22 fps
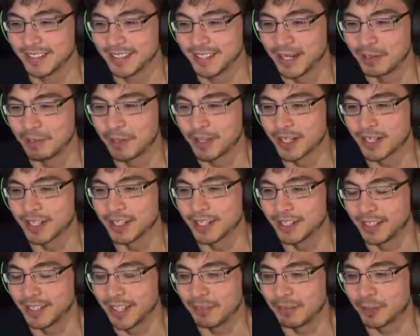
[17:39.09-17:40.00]
you put
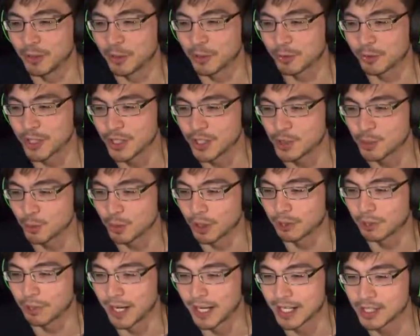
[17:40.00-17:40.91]
level three
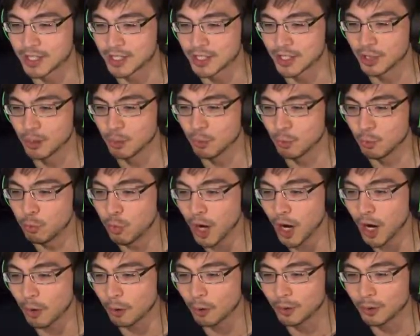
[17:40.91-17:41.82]
sword bots,
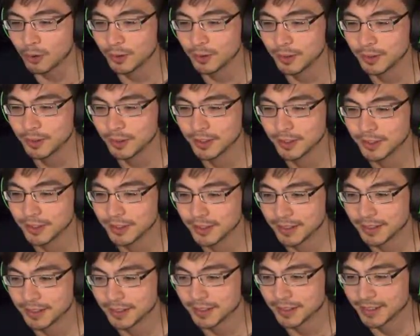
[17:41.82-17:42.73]
whoa,
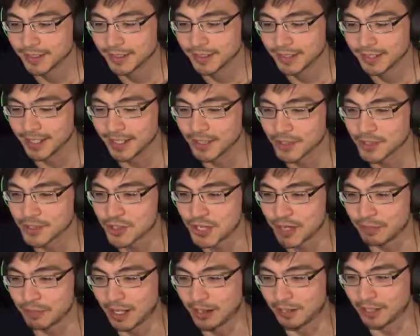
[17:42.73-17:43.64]
in the
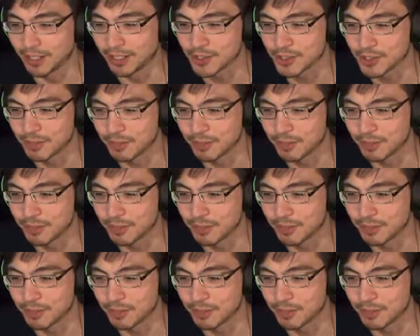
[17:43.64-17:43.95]
same level as